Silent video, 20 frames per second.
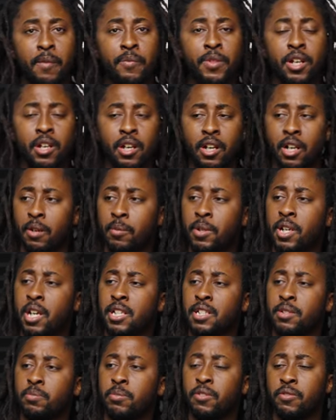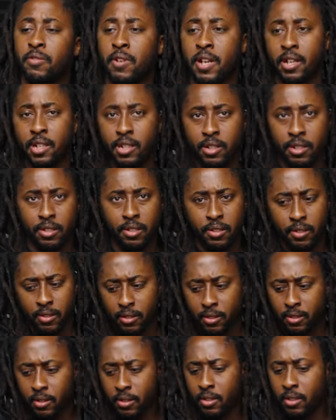I'm the um, gunsmith around here.
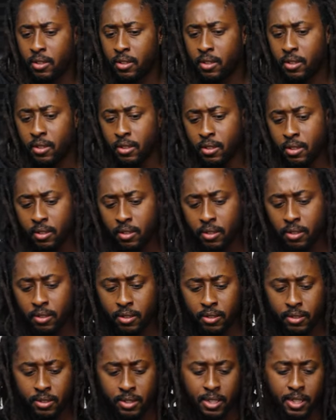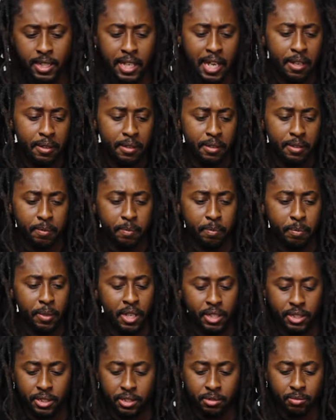You know what I'm saying? Got
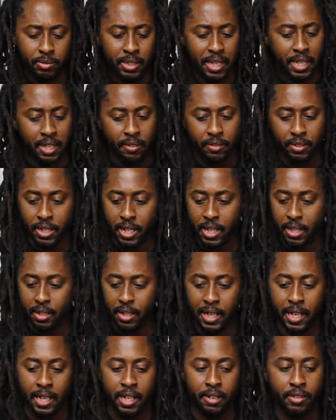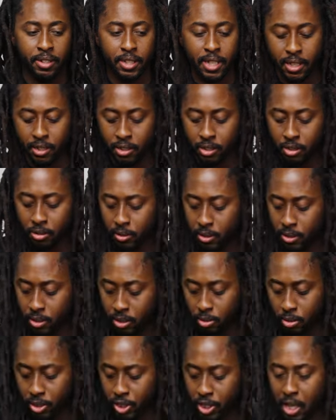punches, we got everything. I got everything to do it.
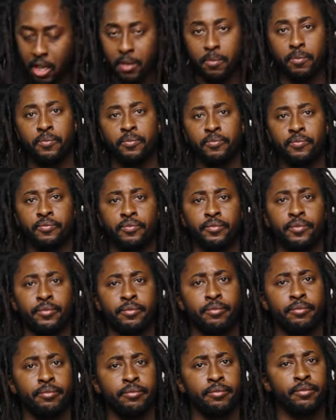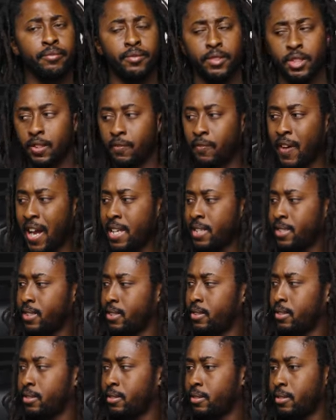Do the job.
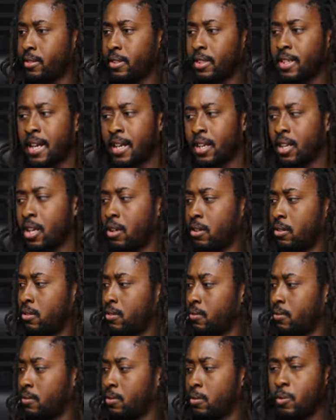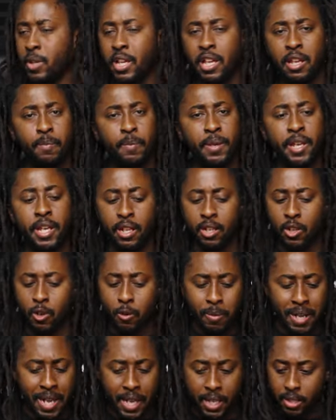Vice, got it all. We ain't paying
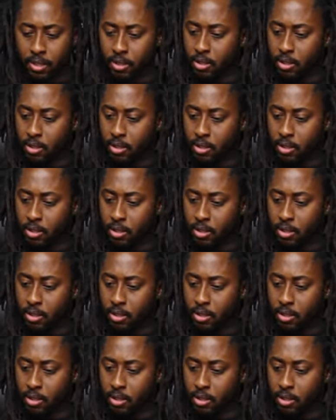nobody.